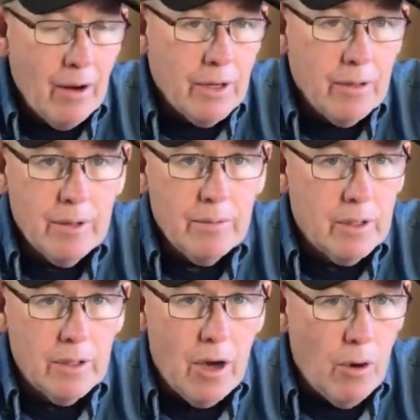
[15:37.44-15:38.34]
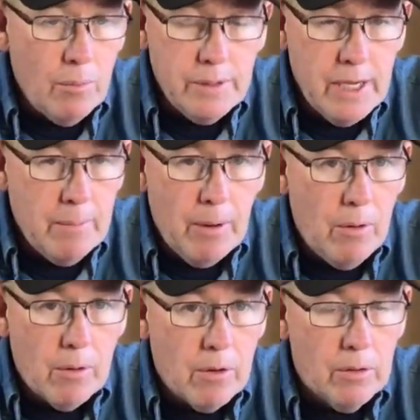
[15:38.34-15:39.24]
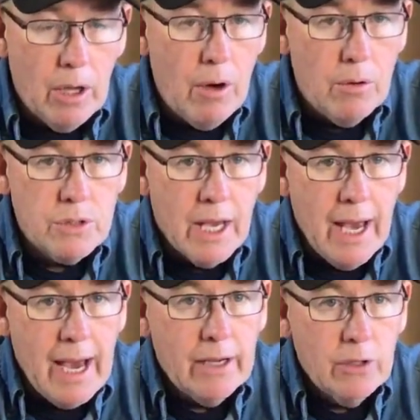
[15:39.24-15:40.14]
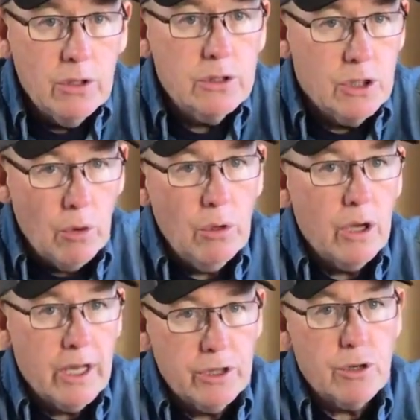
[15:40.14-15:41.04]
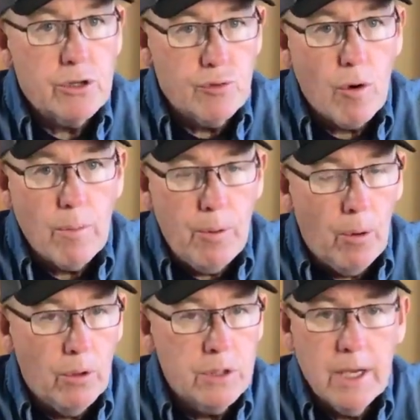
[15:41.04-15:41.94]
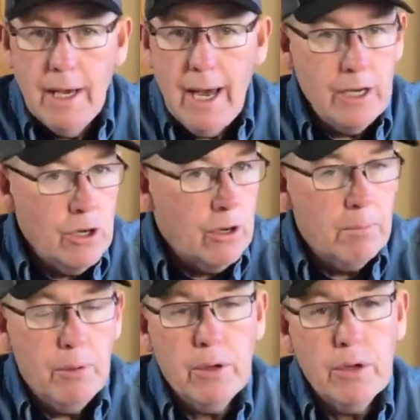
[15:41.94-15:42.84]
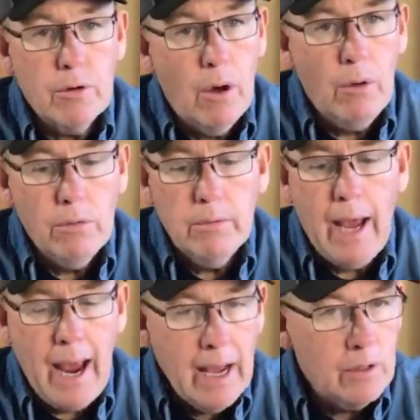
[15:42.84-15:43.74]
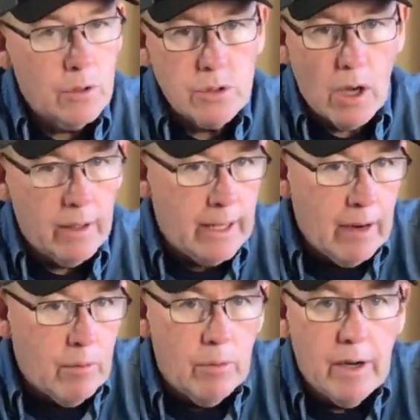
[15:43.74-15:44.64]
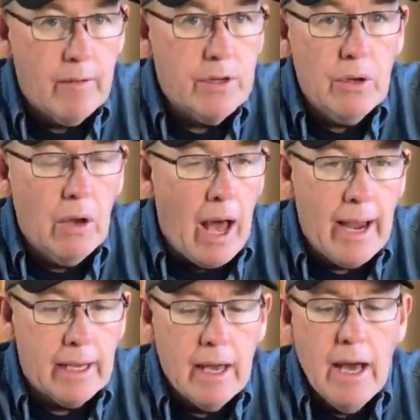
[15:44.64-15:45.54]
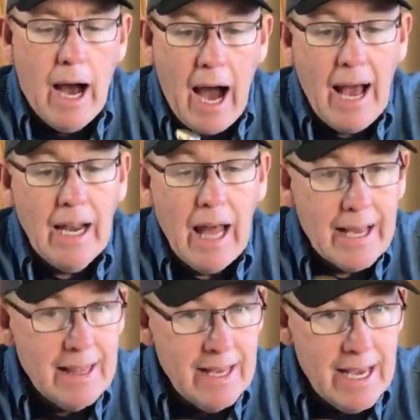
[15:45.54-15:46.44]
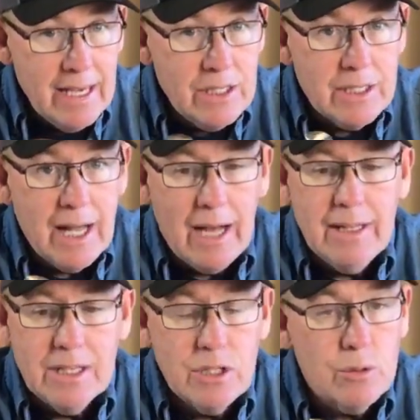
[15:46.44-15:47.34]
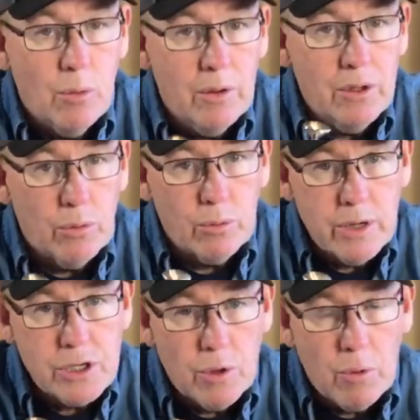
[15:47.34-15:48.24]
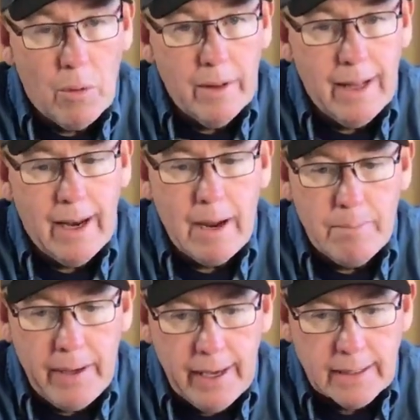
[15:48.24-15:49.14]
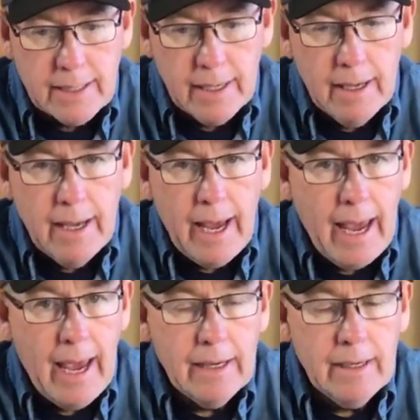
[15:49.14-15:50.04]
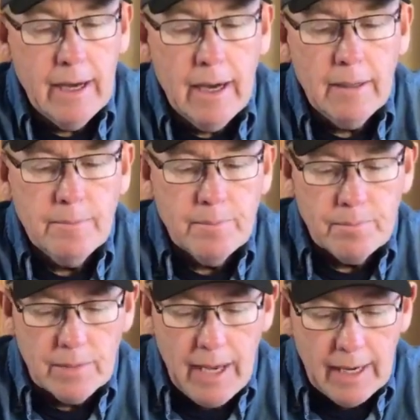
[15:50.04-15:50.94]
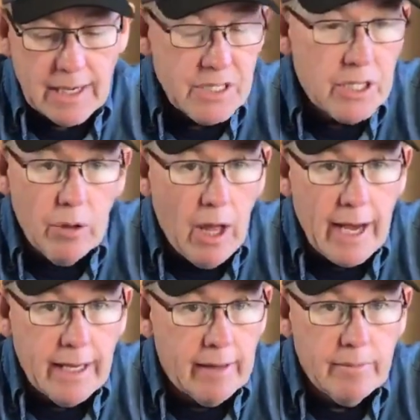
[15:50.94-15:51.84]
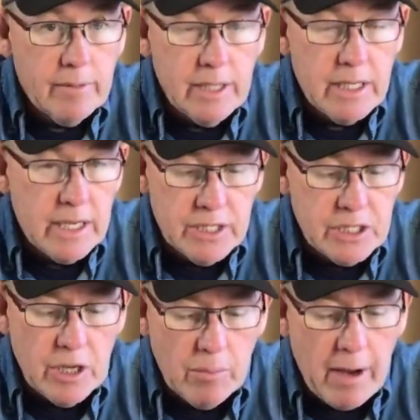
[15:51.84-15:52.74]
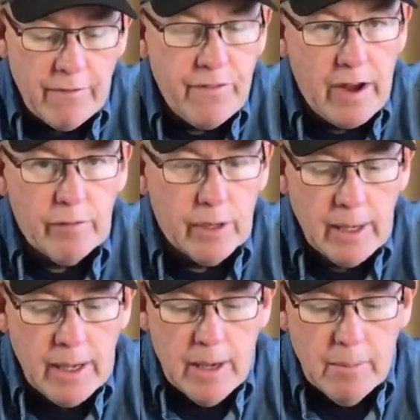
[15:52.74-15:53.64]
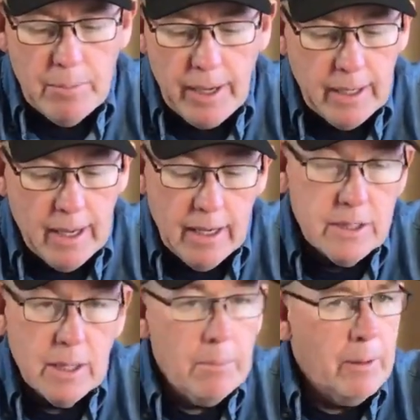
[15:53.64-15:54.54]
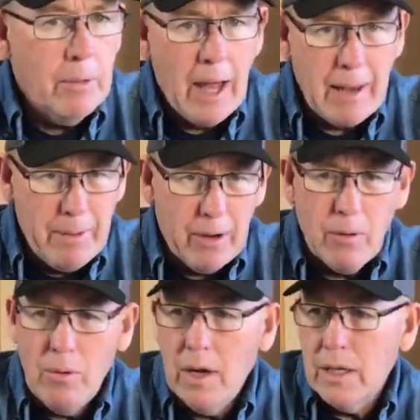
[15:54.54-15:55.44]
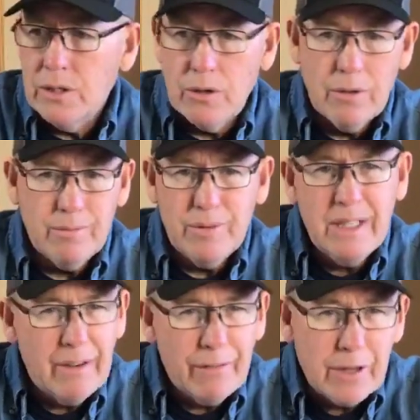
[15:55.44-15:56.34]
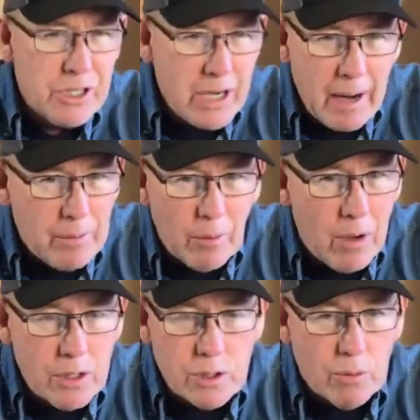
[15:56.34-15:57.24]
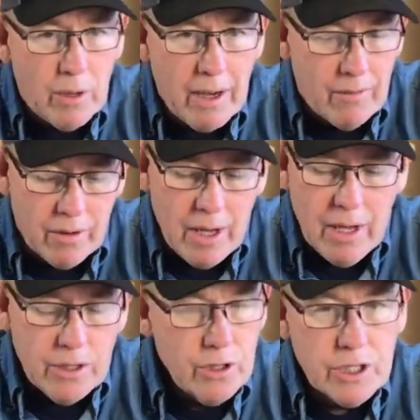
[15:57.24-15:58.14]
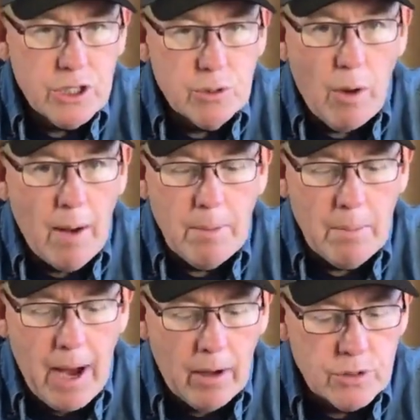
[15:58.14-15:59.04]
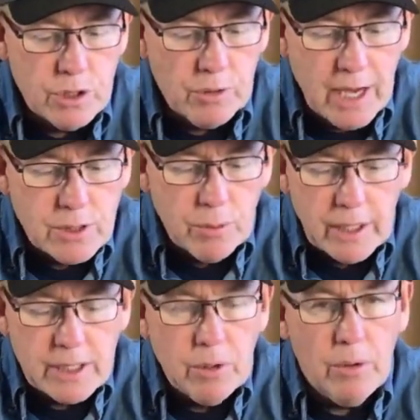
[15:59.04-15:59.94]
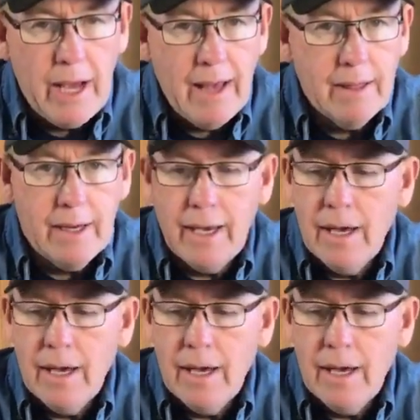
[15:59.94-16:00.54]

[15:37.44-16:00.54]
go down to the uh, Home Depot or Lowe's and go look at their drawer pulls, and you can put your own handles on there, whatever you like. I like these. Uh, this is what, the original one that I picked, and uh, and I still like it. It's still my favorite. But uh, some people like bigger ones or different shaped ones or whatever. You can swap them out. So that's what I told